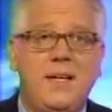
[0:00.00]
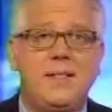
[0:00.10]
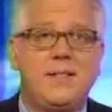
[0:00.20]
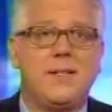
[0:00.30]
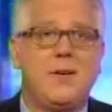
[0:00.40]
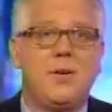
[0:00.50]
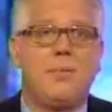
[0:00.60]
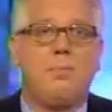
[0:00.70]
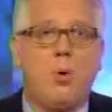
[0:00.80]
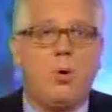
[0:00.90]

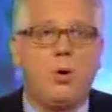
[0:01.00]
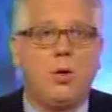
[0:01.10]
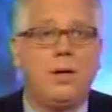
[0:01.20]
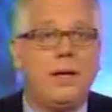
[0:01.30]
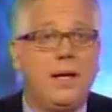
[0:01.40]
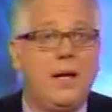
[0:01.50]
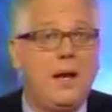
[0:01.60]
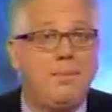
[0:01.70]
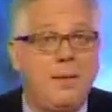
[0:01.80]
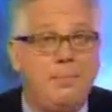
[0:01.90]
considered moral, it
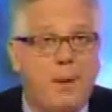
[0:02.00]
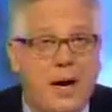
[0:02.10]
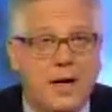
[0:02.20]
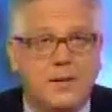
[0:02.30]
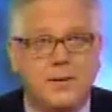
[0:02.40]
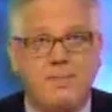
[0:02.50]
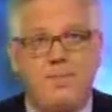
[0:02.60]
had been mocked.